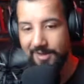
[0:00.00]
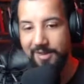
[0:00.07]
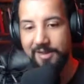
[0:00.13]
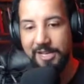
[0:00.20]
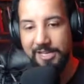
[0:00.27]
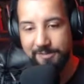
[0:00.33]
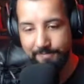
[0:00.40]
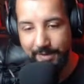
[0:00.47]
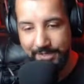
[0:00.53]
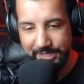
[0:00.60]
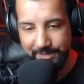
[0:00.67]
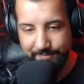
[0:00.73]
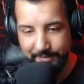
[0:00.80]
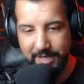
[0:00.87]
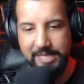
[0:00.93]
as much as
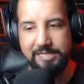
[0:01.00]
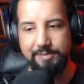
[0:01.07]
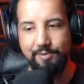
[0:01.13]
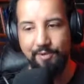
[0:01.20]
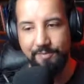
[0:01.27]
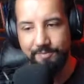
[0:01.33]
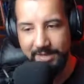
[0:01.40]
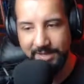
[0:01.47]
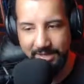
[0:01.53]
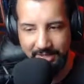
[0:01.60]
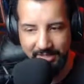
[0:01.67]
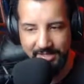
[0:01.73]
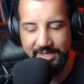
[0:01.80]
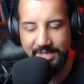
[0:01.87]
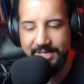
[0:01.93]
possible, because
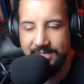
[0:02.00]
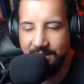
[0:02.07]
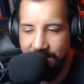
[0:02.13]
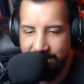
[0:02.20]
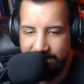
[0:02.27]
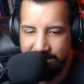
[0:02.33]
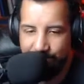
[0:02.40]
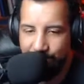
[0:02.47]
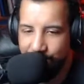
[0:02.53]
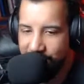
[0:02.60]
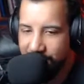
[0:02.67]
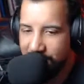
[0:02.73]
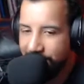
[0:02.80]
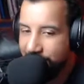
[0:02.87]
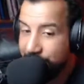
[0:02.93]
it's awesome when you
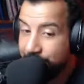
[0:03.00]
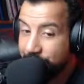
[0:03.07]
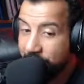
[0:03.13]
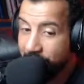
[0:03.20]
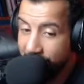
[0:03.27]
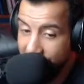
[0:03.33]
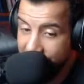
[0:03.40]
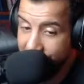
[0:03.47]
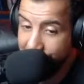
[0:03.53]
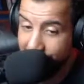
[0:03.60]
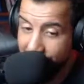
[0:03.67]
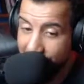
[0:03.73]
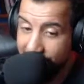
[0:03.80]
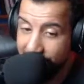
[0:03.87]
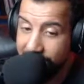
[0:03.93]
have this permanent
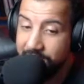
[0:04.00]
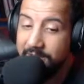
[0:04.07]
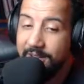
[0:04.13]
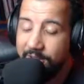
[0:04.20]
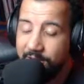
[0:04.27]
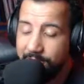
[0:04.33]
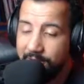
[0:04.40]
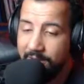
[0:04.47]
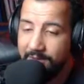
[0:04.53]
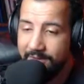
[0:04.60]
supply of psycho buff.